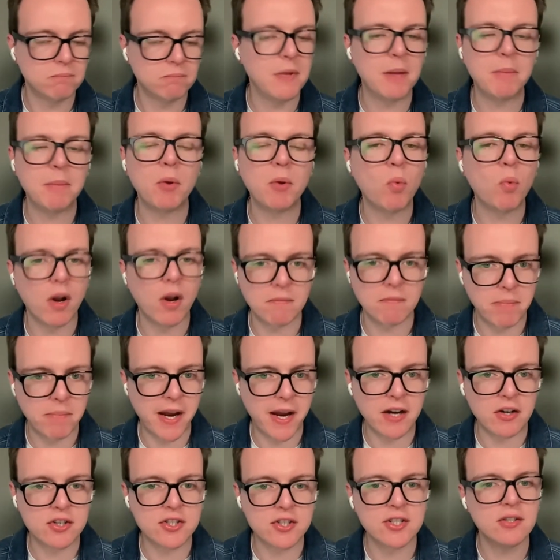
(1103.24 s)
maybe one
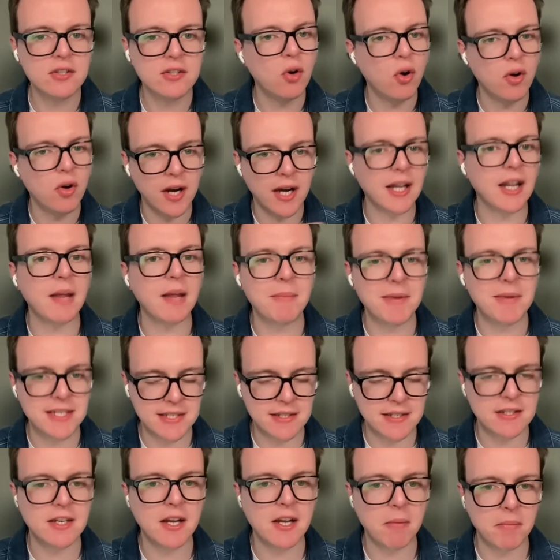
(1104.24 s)
person or a
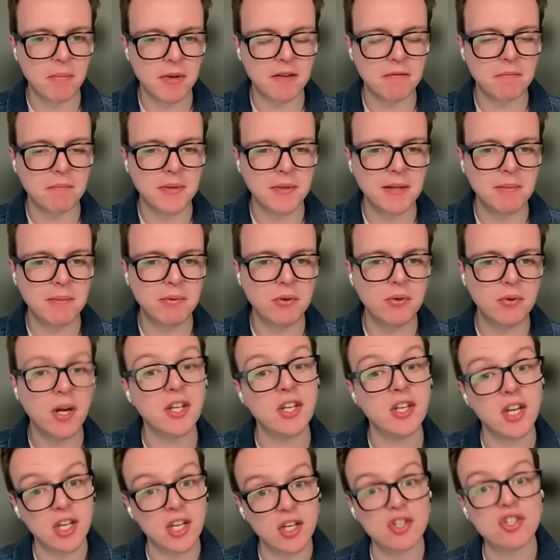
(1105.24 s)
limited number of people,
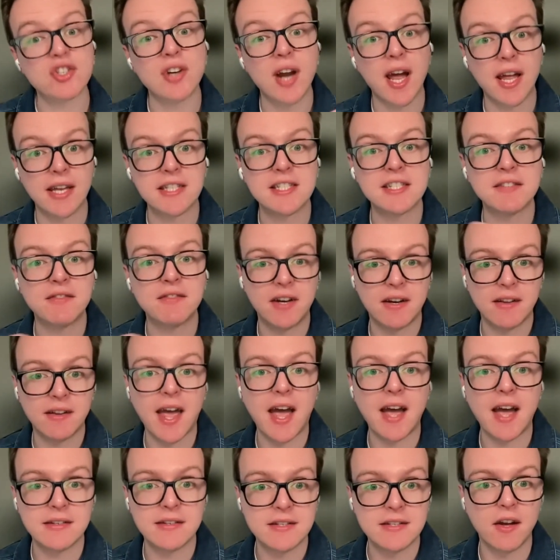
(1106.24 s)
and you can transfer
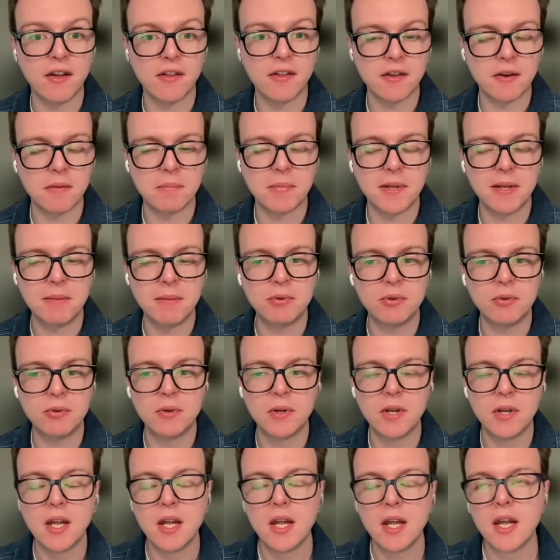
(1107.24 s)
that to other people.
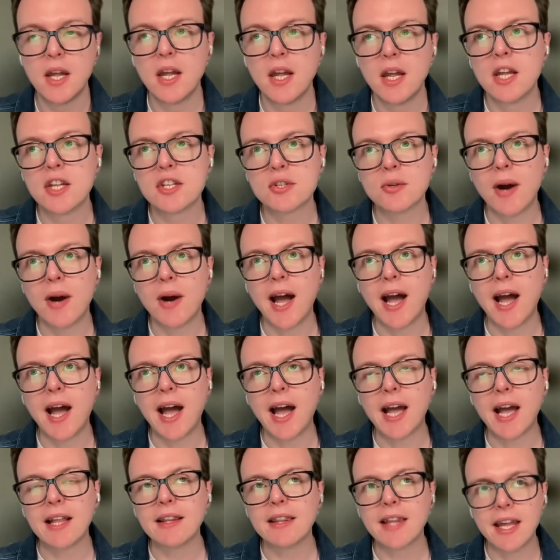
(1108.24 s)
So
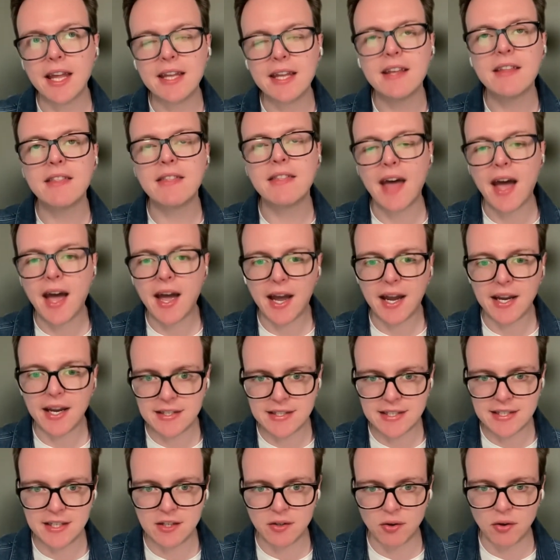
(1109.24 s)
I like that
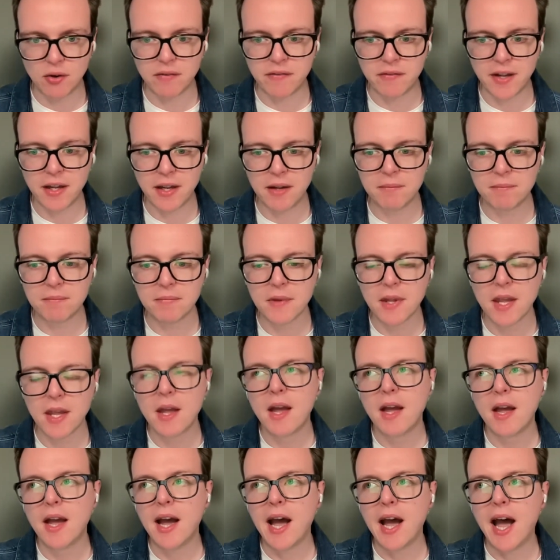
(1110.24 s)
idea of it.
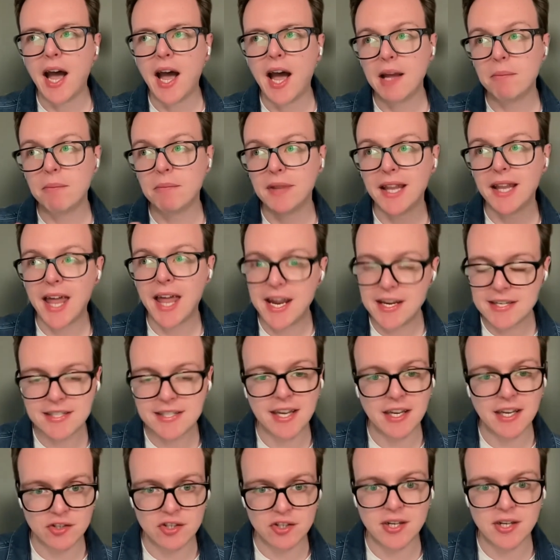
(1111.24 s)
I am
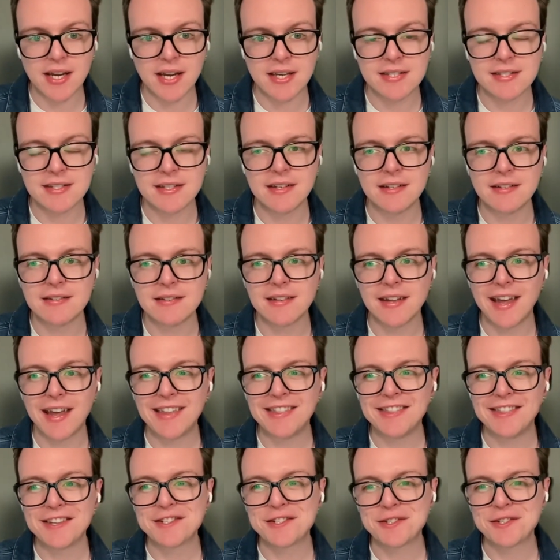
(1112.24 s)
less interested
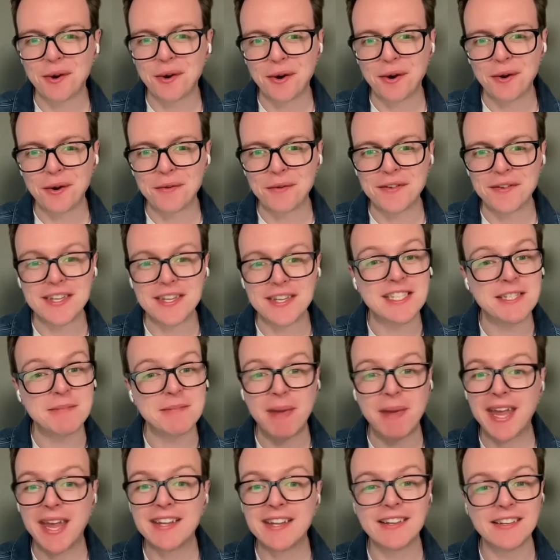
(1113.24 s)
in the sort of
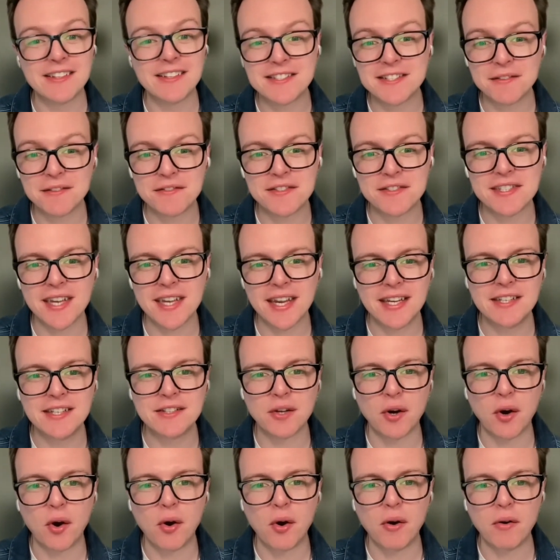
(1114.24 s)
speculative
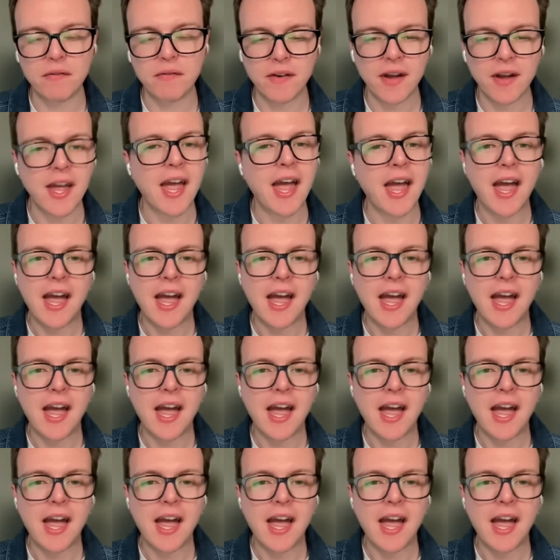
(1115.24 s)
side of,